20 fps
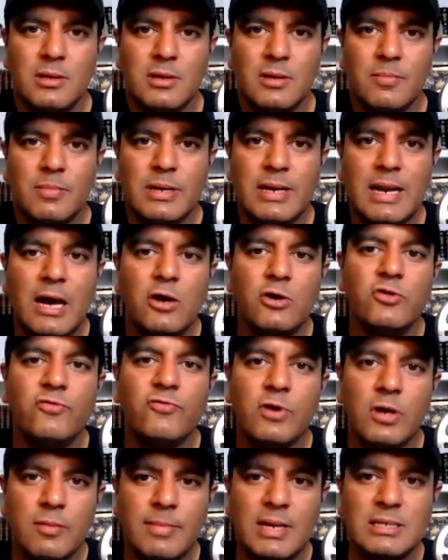But now you've
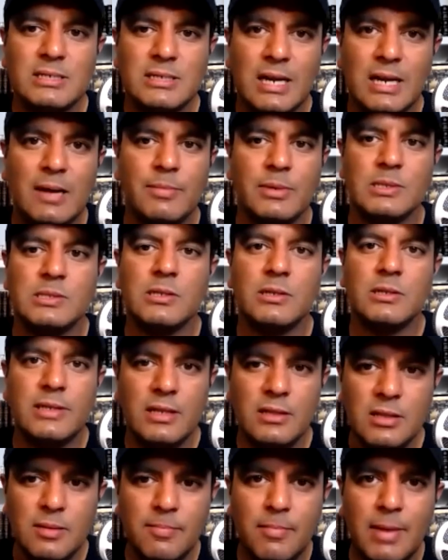got a mental habit. So
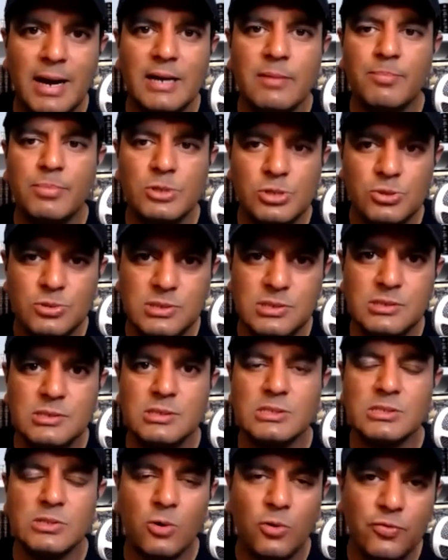then the mind produces
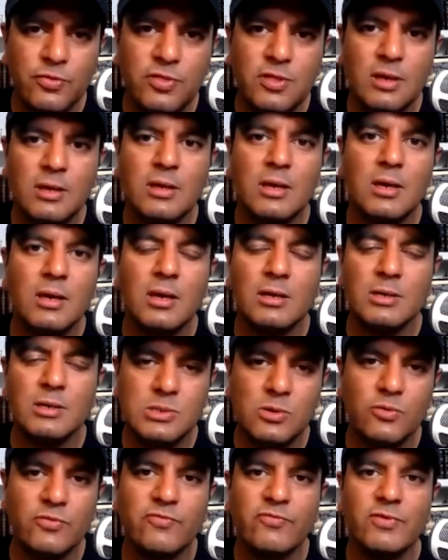its own thinking and its
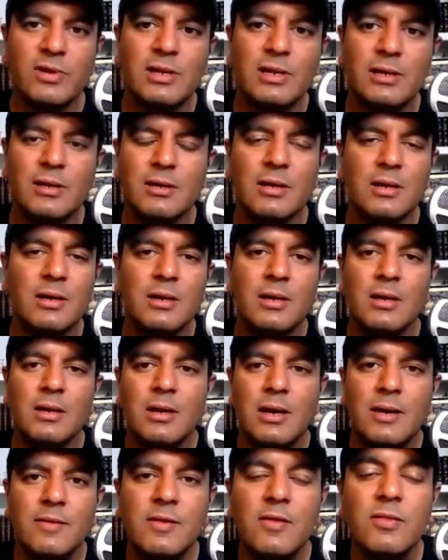own feeling.
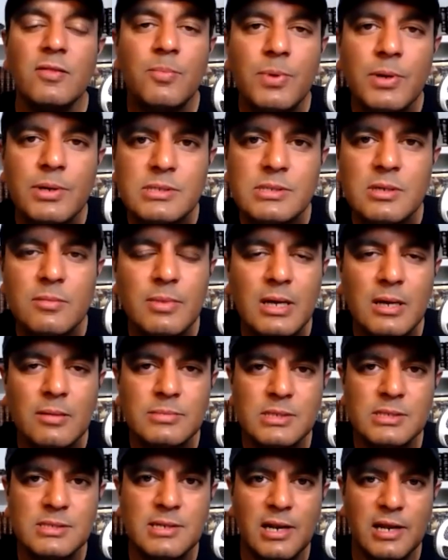And then the person becomes
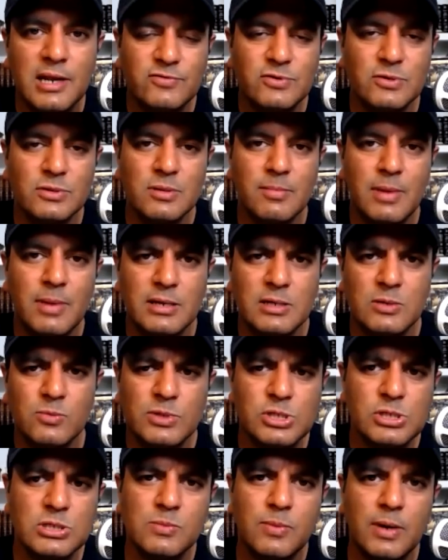a slave to the mind,
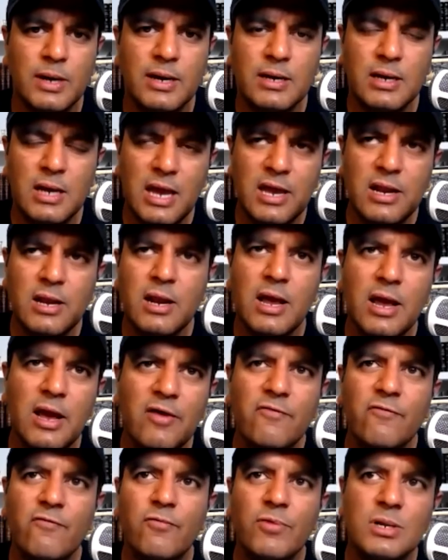which is why in
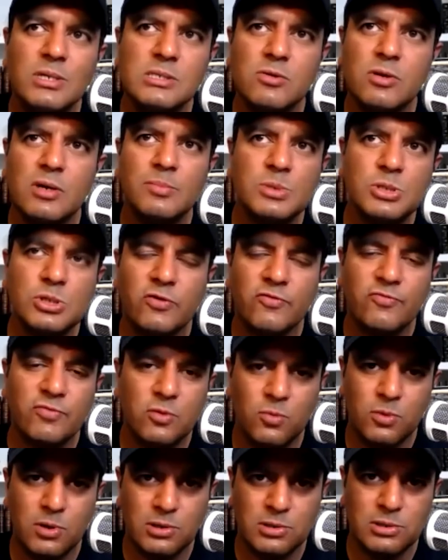every scripture of the
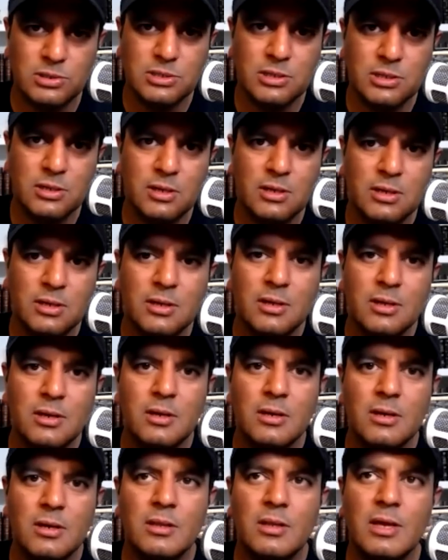world,
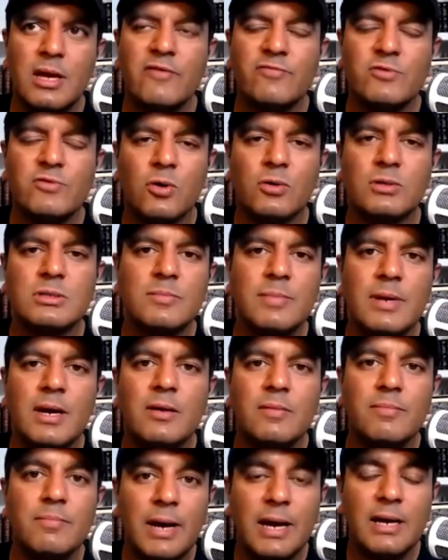they have talked
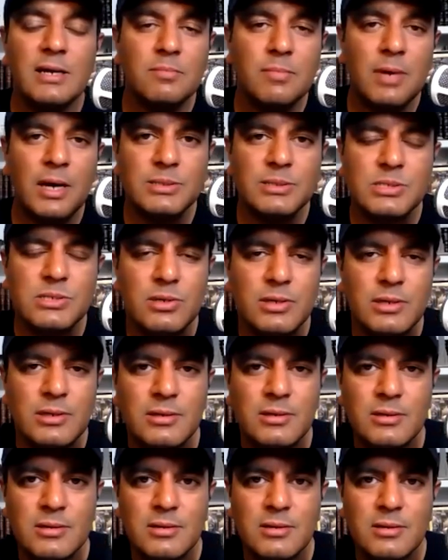about mind mastery.
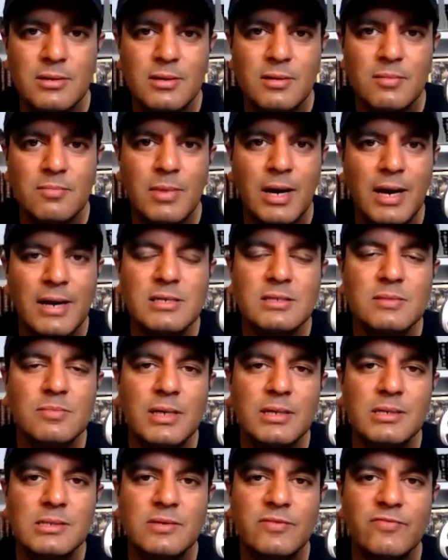Mind
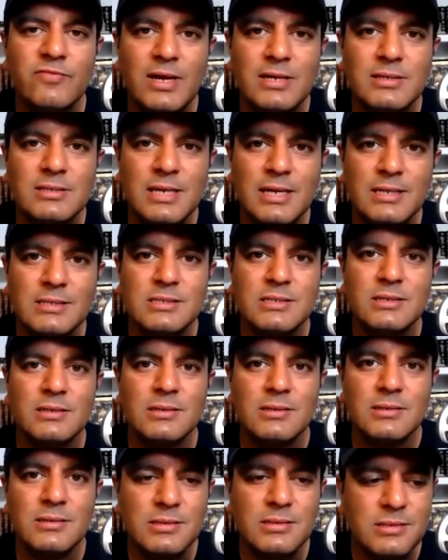makes a fantastic
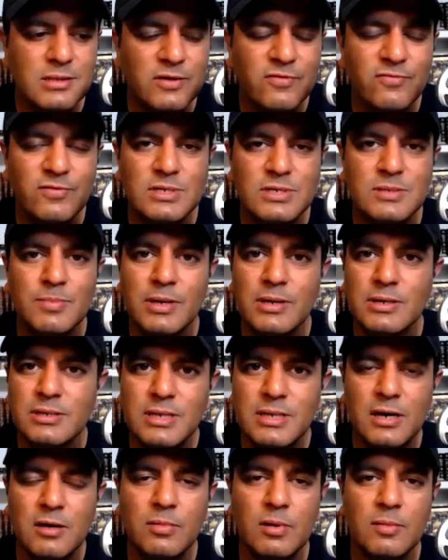servant, but a
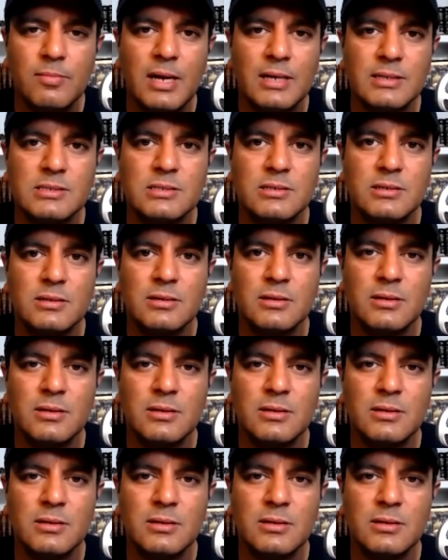terrible master.